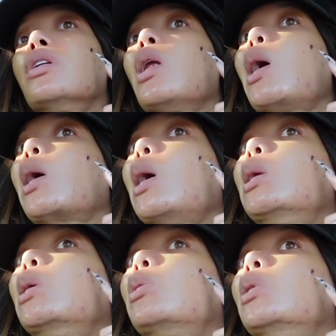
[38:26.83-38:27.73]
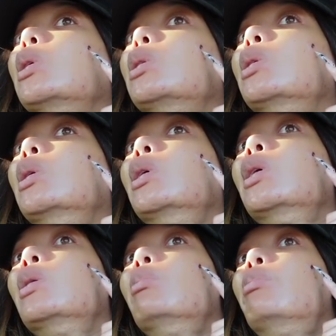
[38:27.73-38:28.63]
Like, I literally
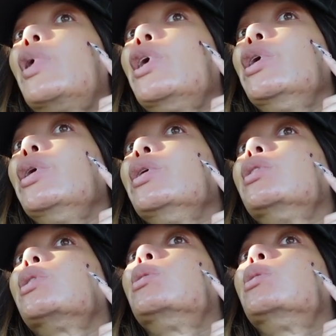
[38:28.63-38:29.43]
burned